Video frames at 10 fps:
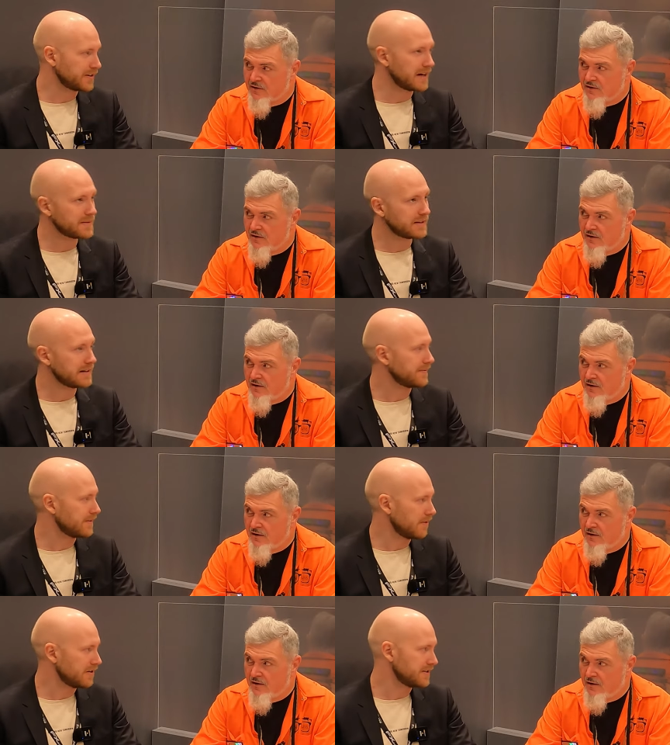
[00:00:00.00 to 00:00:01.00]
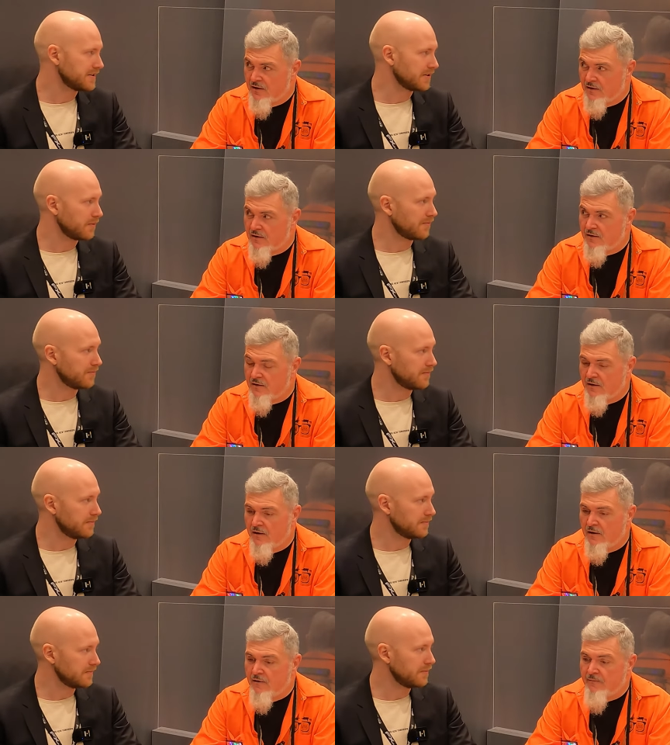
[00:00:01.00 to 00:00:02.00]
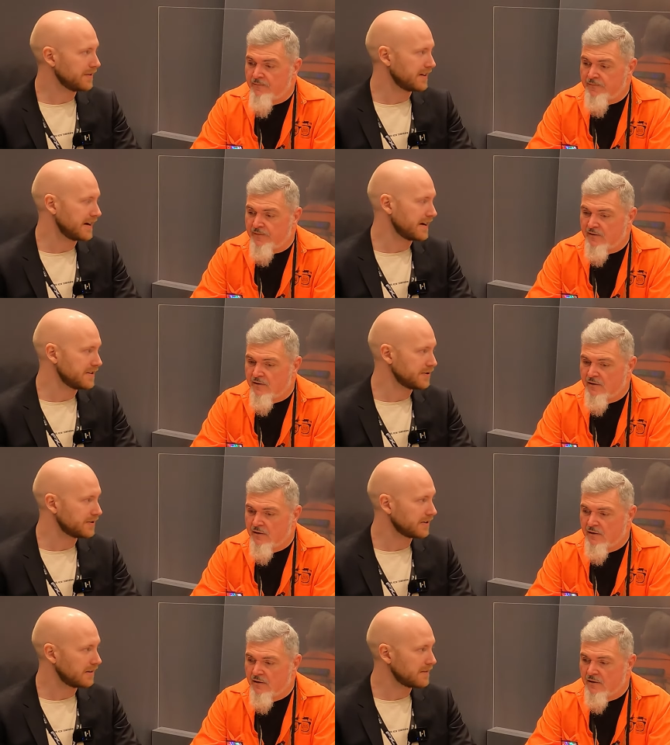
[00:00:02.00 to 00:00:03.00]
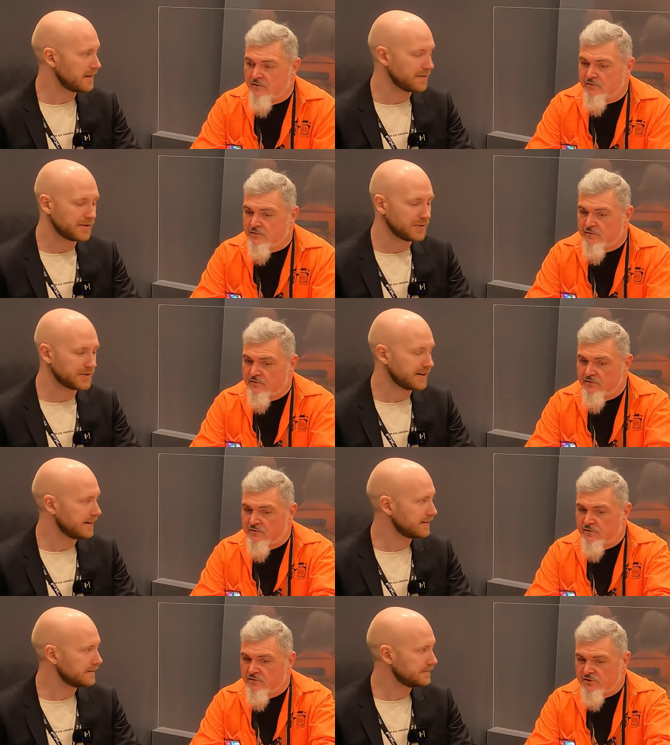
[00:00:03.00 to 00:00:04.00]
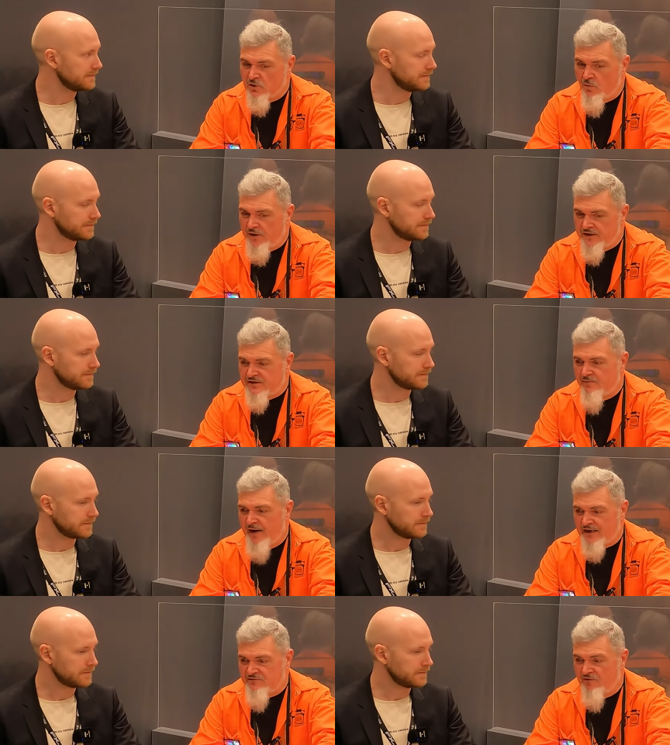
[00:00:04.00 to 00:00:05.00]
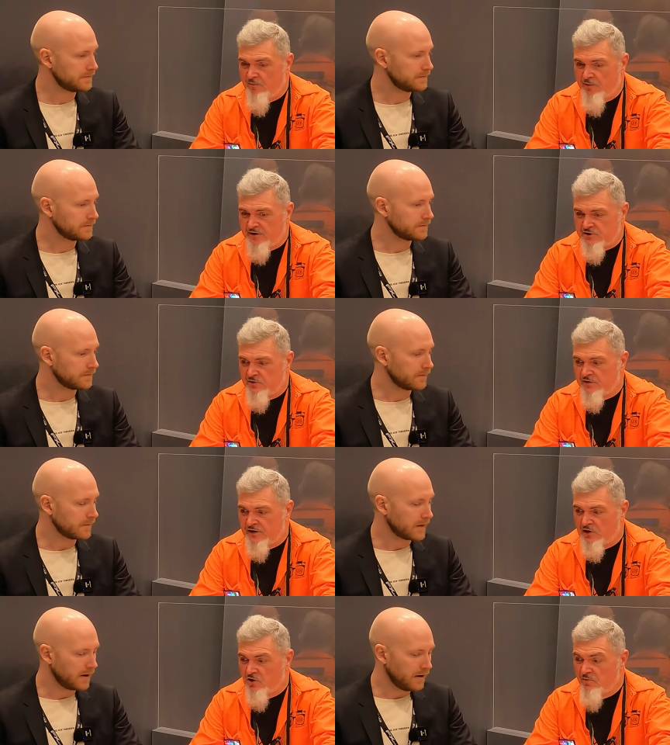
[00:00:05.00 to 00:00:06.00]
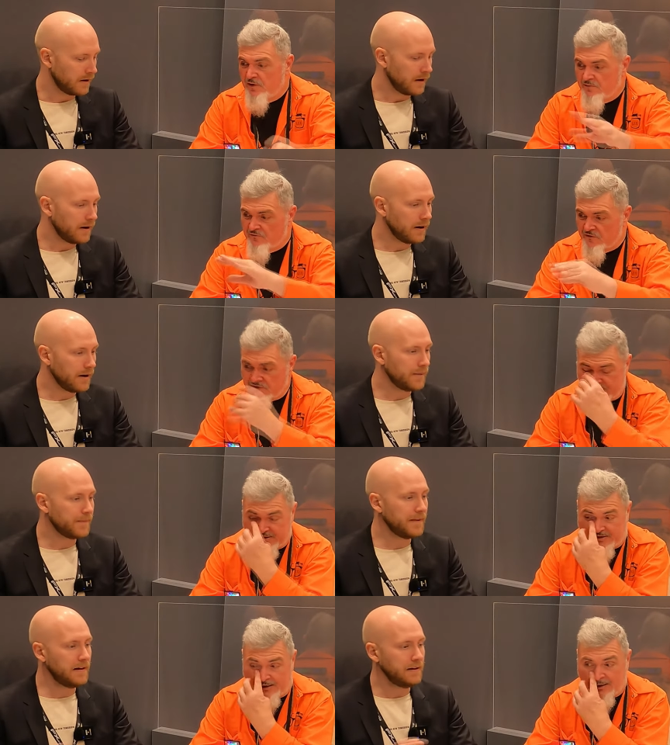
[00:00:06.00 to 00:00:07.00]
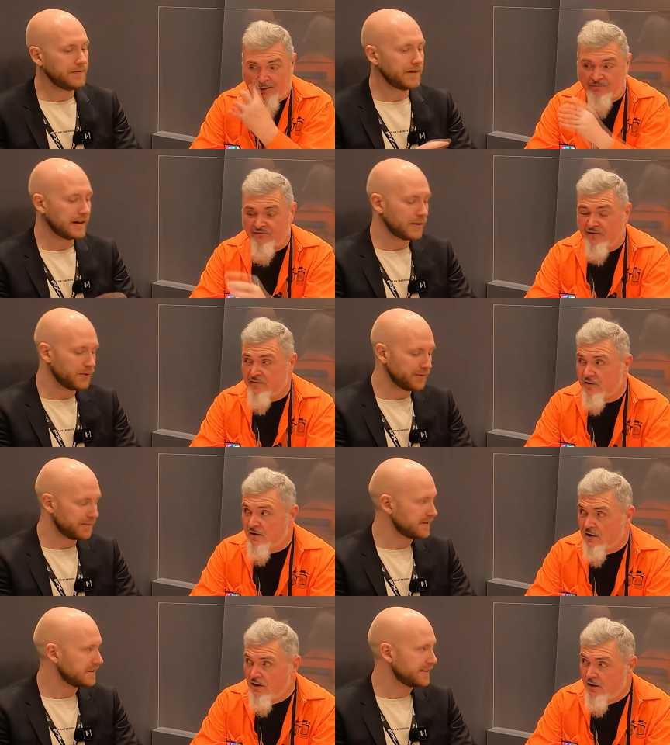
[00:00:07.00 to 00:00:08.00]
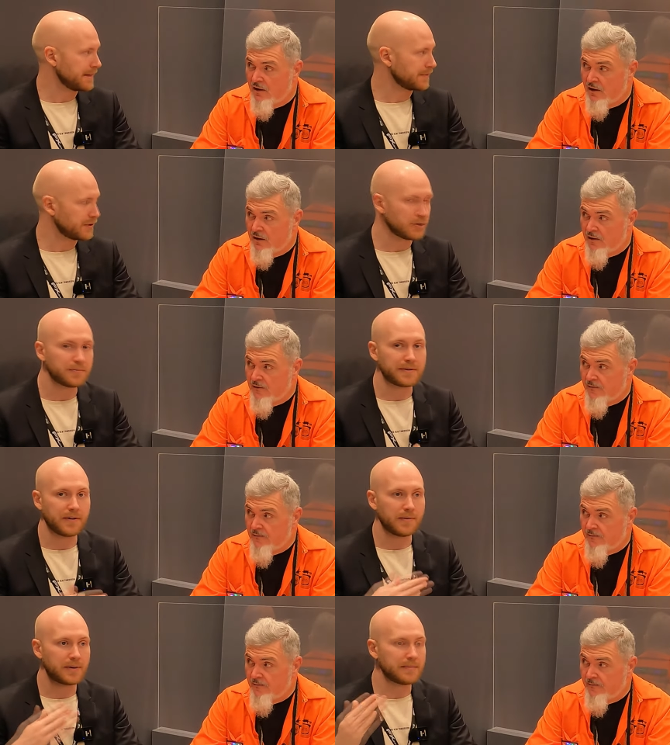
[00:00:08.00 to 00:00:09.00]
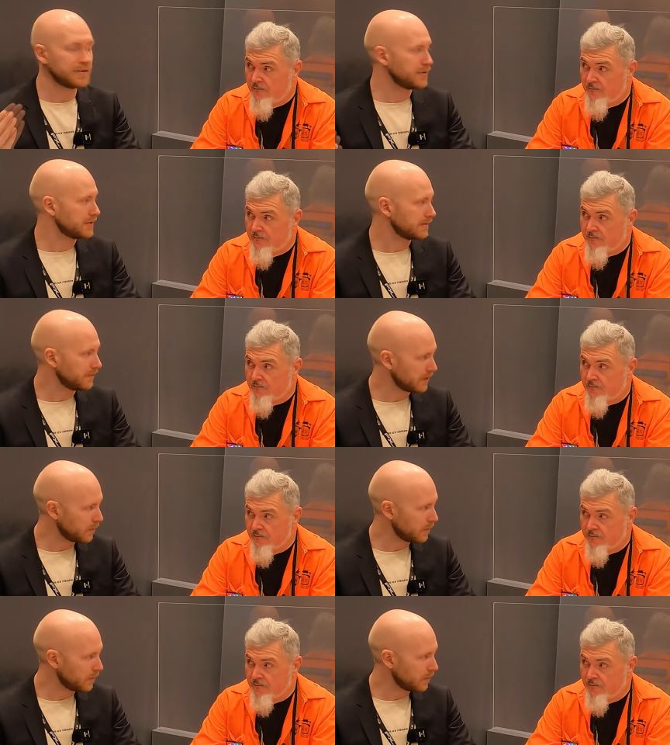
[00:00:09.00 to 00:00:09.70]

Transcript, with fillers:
Speaker 1: times the safety margins of what the end user is going to be able to use it at.
Speaker 2: So what is the max fill pressure in the aluminum?
Speaker 1: Uh, the aluminum is the same tube we've, we've been using for the